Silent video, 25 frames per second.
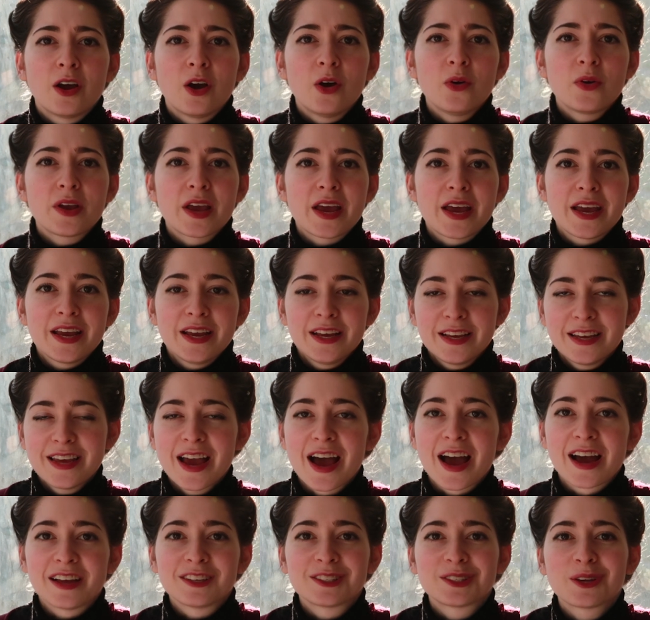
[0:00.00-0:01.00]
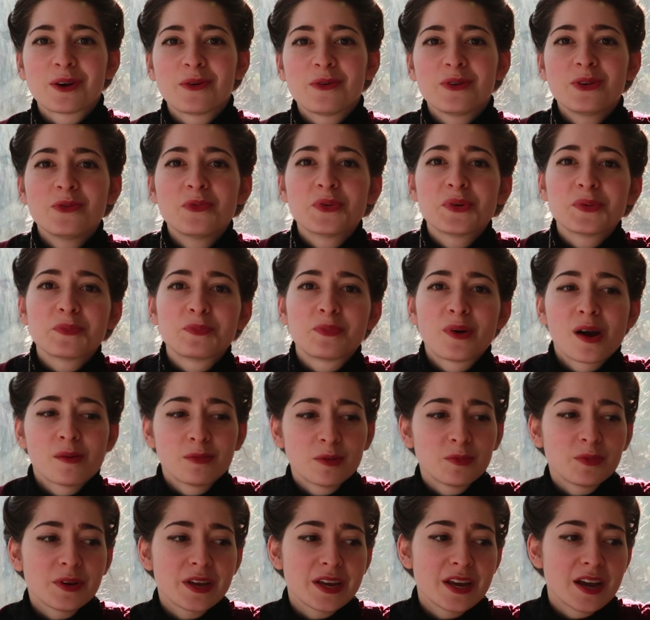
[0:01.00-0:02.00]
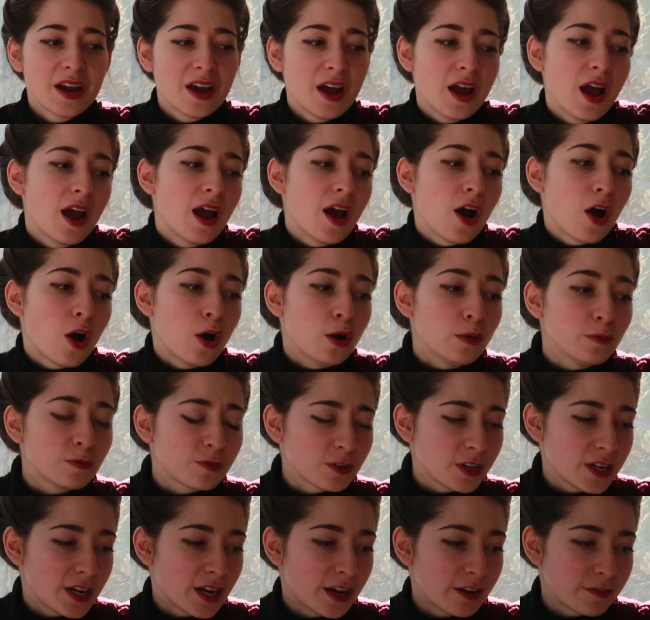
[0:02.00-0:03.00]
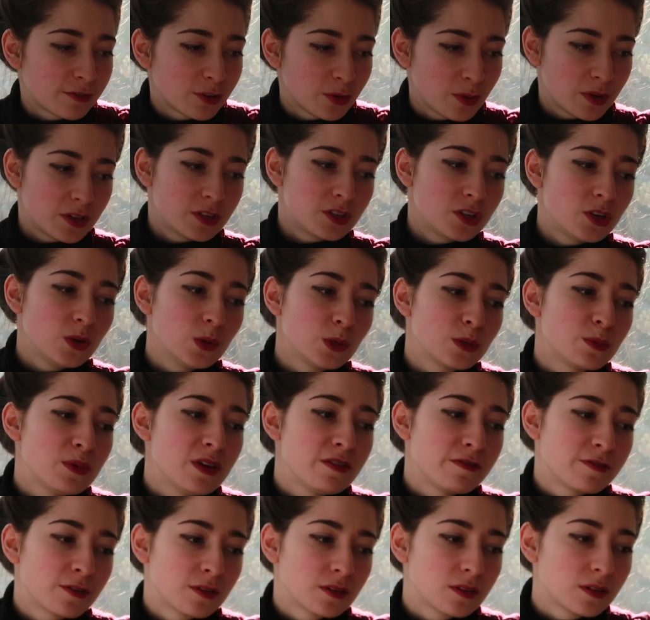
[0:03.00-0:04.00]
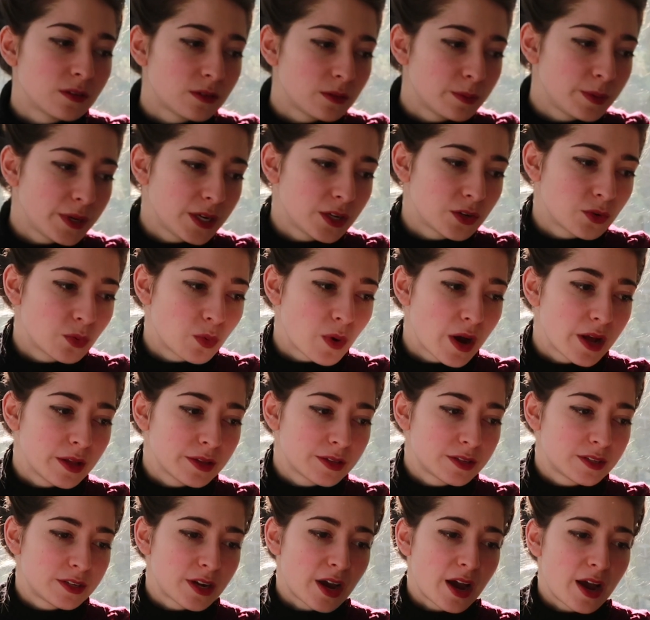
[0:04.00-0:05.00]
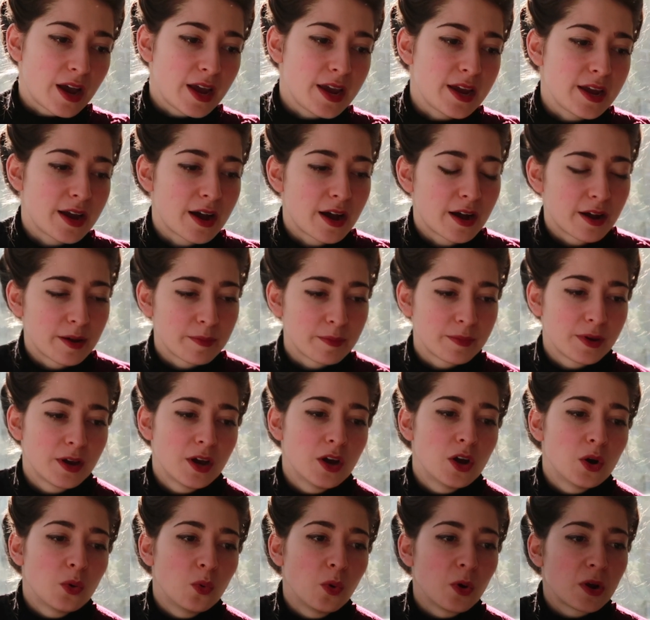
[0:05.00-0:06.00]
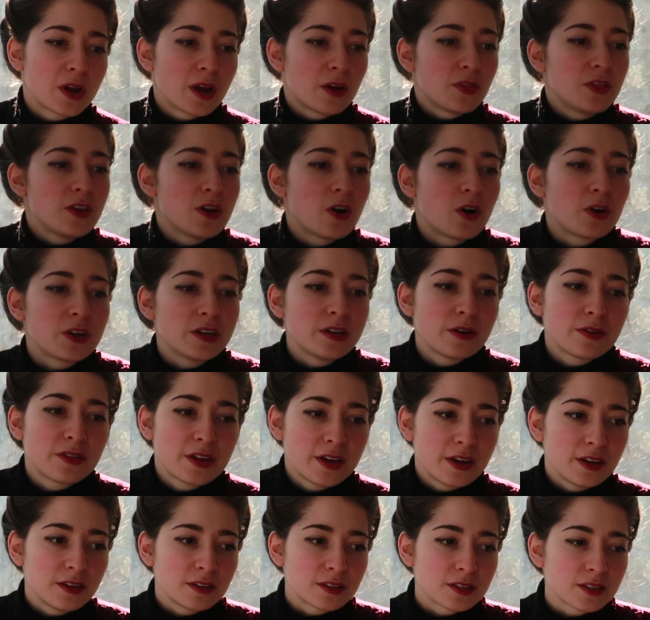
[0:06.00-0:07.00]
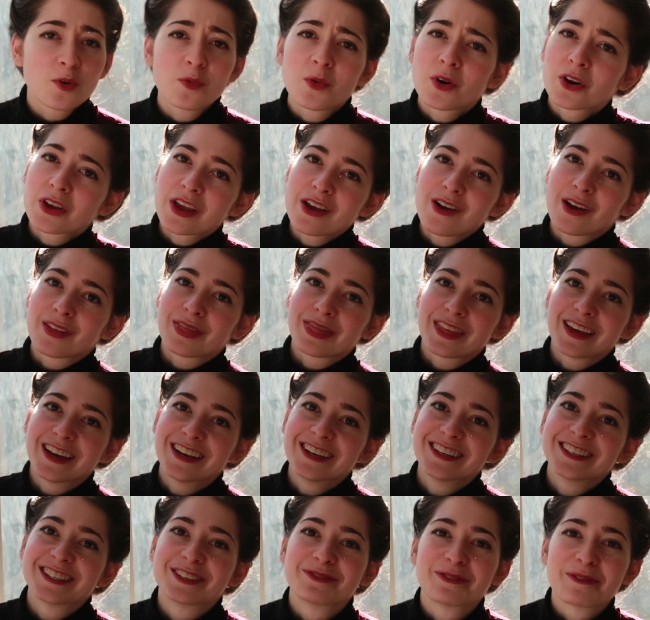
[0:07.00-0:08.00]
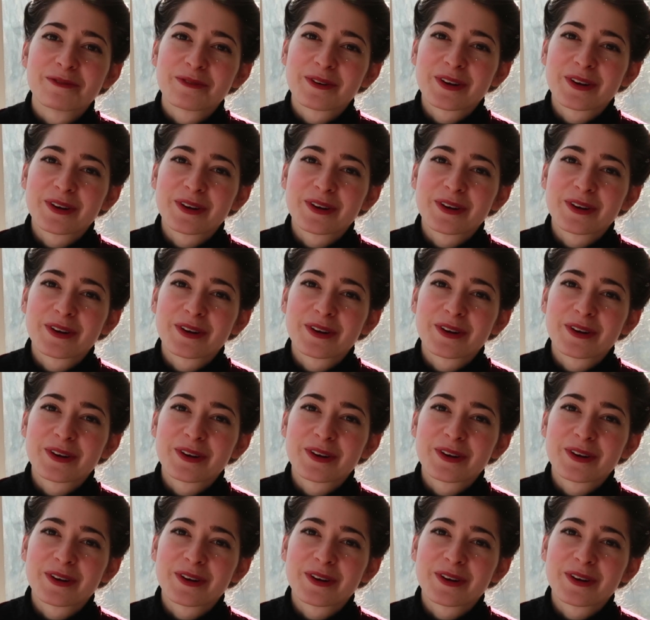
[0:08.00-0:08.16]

Okay, yeah, so you will probably hopefully have to excuse me for a little bit whilst I work out the audio things. We're working on things.